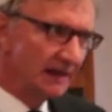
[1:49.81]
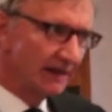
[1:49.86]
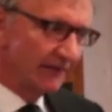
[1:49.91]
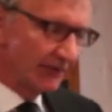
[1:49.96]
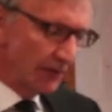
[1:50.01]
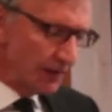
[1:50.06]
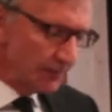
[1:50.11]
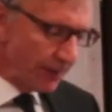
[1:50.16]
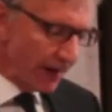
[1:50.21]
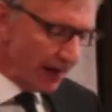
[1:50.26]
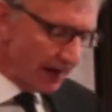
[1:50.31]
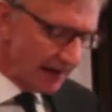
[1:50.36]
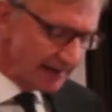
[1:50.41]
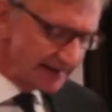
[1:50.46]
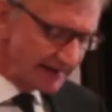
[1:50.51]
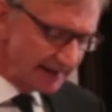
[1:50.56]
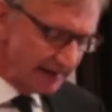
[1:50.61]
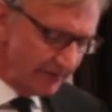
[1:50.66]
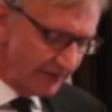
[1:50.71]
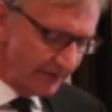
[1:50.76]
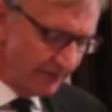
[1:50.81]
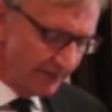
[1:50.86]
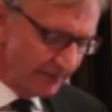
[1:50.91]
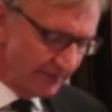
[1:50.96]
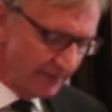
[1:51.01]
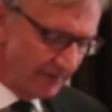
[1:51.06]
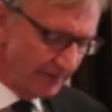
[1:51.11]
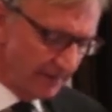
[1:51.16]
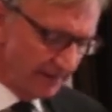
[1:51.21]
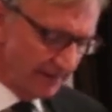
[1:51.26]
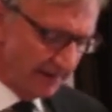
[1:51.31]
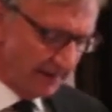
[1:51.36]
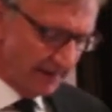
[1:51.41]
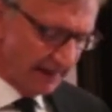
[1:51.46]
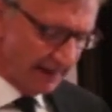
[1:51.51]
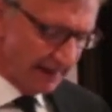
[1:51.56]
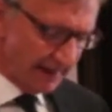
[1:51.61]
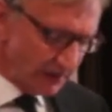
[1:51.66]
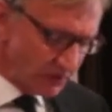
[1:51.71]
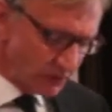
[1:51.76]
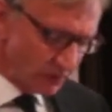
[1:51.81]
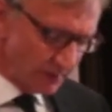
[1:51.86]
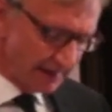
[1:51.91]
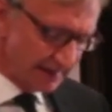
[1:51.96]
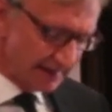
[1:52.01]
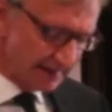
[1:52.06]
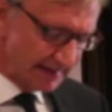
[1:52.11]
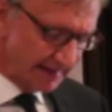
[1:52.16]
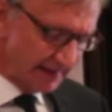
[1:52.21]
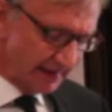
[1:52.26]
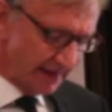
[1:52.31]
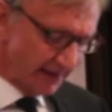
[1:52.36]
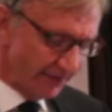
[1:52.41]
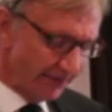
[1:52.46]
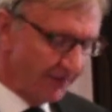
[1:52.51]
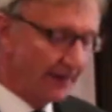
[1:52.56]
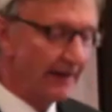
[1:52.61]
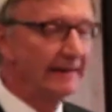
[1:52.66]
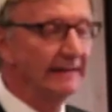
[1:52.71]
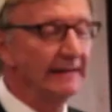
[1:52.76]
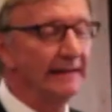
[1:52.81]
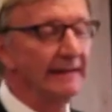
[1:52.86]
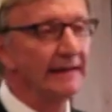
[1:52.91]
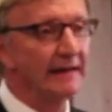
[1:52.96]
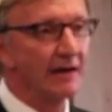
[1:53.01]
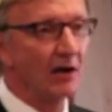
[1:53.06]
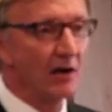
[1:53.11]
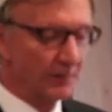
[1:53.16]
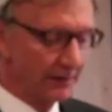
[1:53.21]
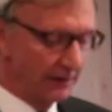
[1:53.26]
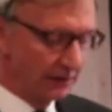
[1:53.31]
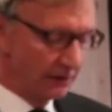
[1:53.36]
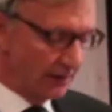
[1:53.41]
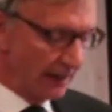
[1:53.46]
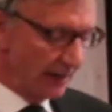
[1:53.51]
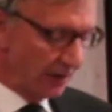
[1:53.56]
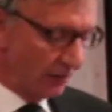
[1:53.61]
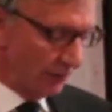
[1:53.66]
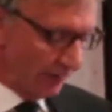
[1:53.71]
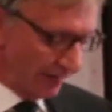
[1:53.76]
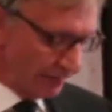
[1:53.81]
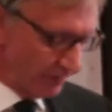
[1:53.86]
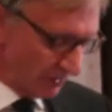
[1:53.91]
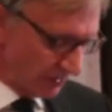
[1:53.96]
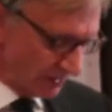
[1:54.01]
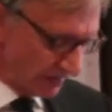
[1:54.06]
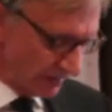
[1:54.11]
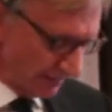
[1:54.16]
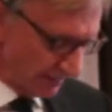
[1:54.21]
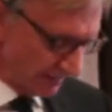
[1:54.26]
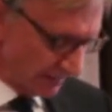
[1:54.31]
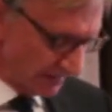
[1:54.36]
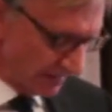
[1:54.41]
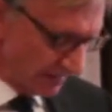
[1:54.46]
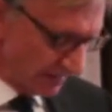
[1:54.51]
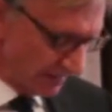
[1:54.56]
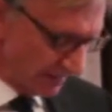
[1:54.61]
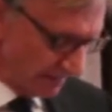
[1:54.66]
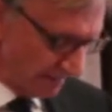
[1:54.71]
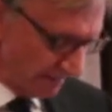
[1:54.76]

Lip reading: A very positive interest in finding common ground with Muslims.